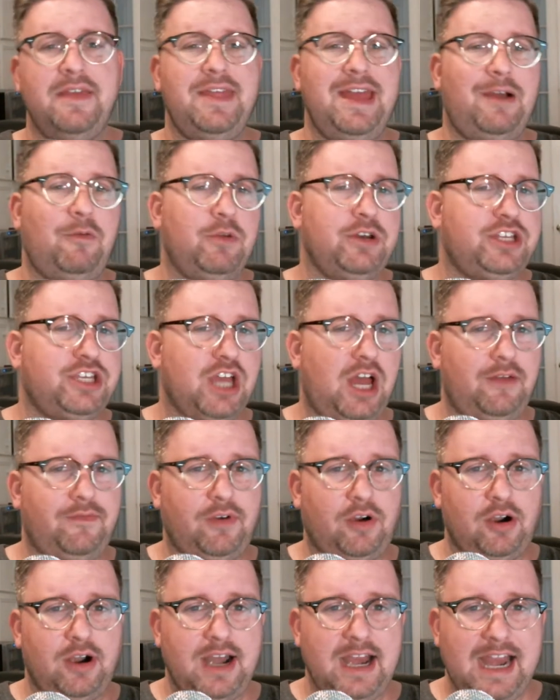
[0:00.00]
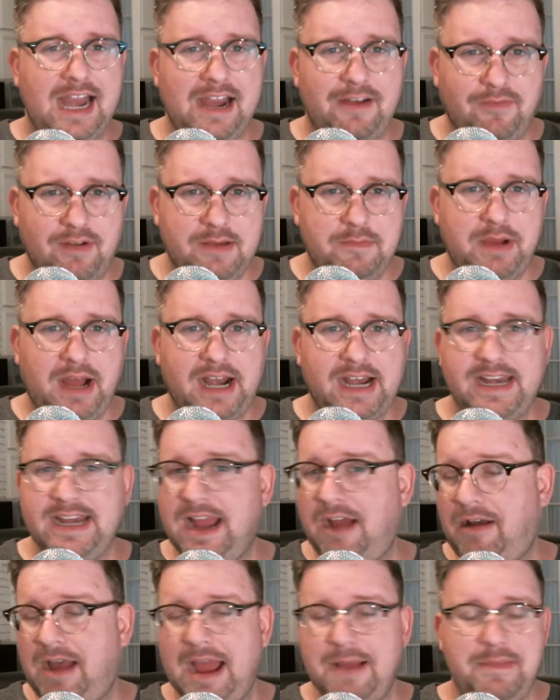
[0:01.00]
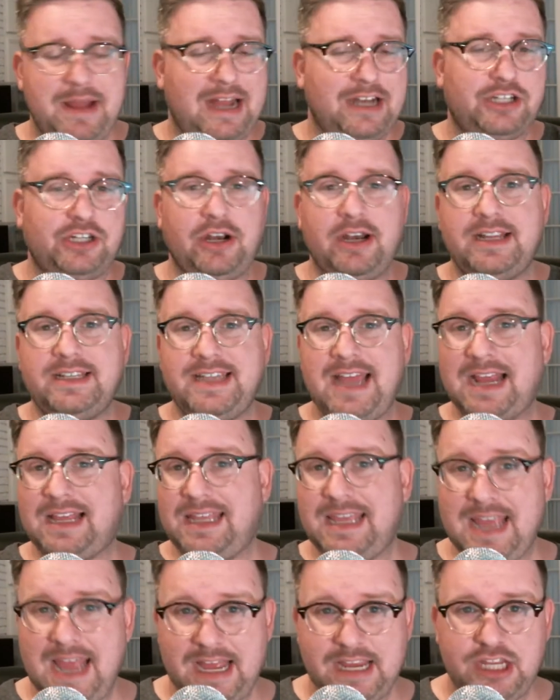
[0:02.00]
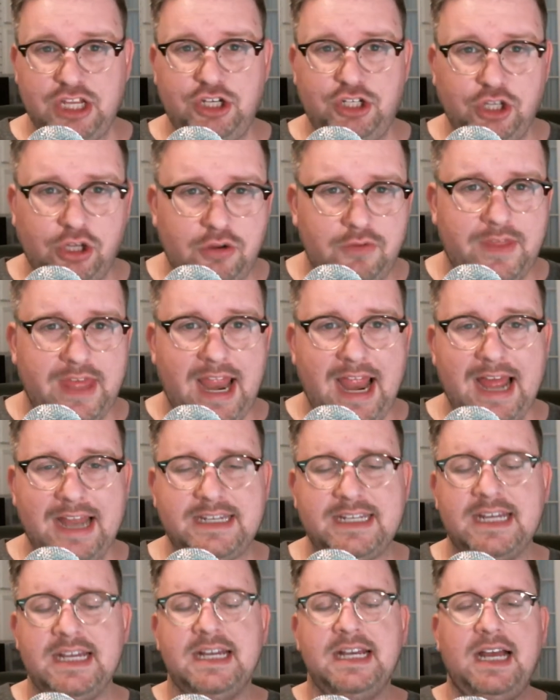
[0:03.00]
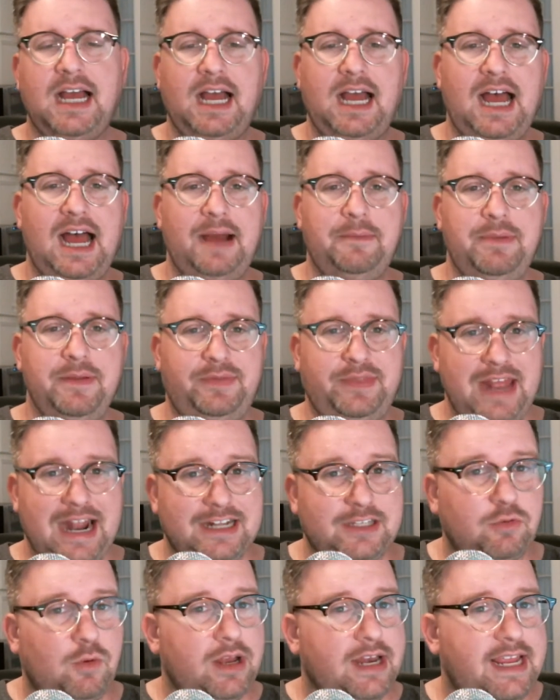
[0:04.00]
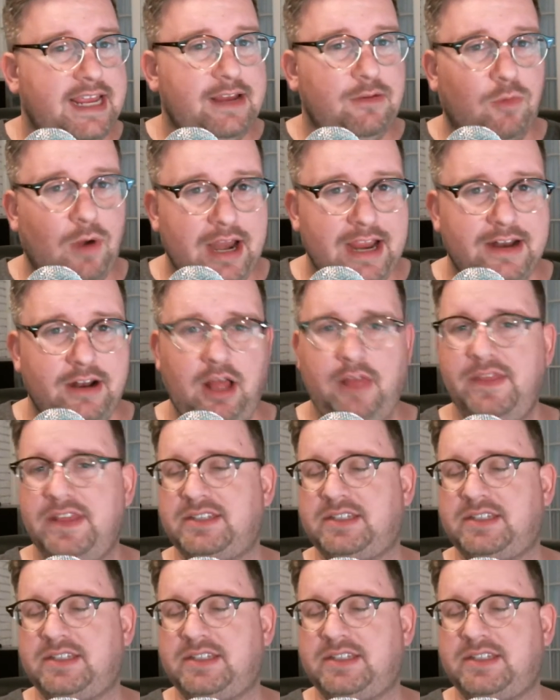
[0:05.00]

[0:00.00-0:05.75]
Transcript: that would cover everybody. Now, I'm not sure exactly how you do that, but that's what he ran on.